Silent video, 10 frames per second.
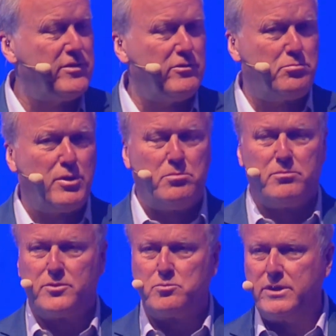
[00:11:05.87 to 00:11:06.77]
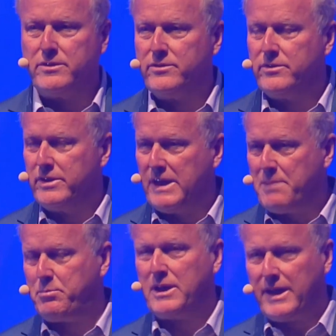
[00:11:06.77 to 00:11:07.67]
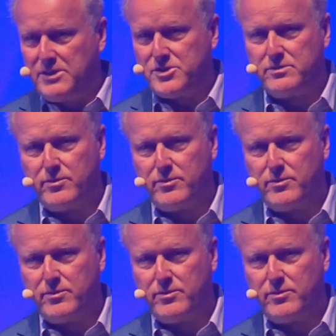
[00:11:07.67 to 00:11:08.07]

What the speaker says: there are problems with the application